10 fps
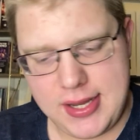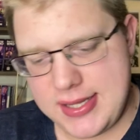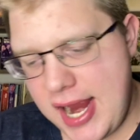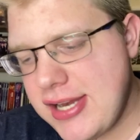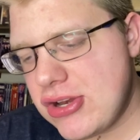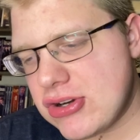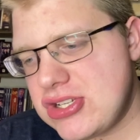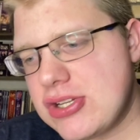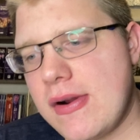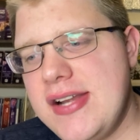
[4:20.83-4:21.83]
The
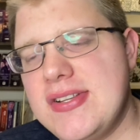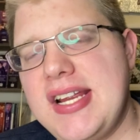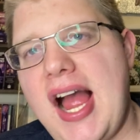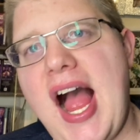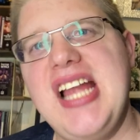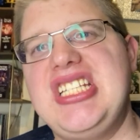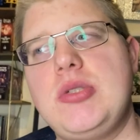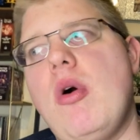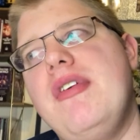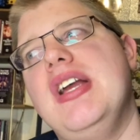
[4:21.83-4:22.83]
introduction story to The
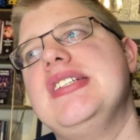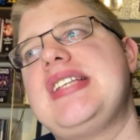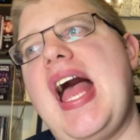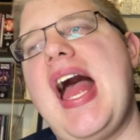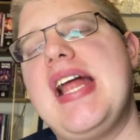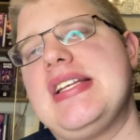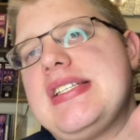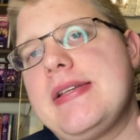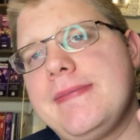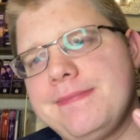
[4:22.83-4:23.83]
Ice Warriors, and